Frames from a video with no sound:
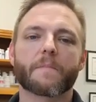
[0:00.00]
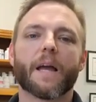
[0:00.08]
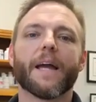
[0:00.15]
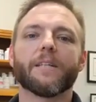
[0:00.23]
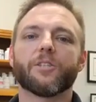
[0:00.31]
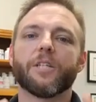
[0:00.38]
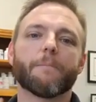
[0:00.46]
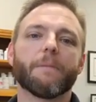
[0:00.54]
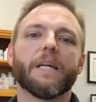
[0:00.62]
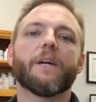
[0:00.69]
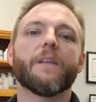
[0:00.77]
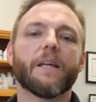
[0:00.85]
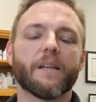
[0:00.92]
and she can
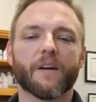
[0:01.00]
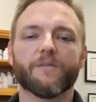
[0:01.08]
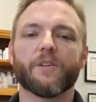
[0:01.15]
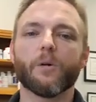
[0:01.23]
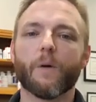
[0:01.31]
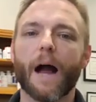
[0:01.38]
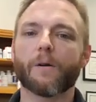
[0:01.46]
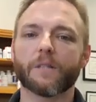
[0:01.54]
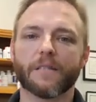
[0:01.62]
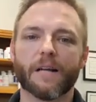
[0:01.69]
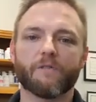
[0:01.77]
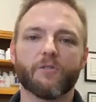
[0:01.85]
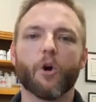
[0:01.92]
be in there a few
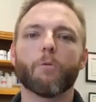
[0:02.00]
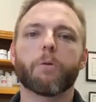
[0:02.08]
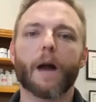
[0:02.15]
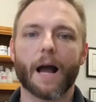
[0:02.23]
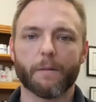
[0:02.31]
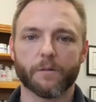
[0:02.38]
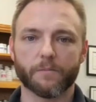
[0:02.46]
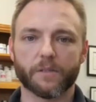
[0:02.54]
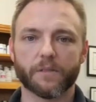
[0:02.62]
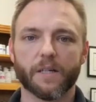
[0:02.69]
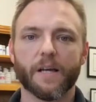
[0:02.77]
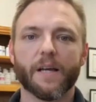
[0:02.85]
hours and have no problems.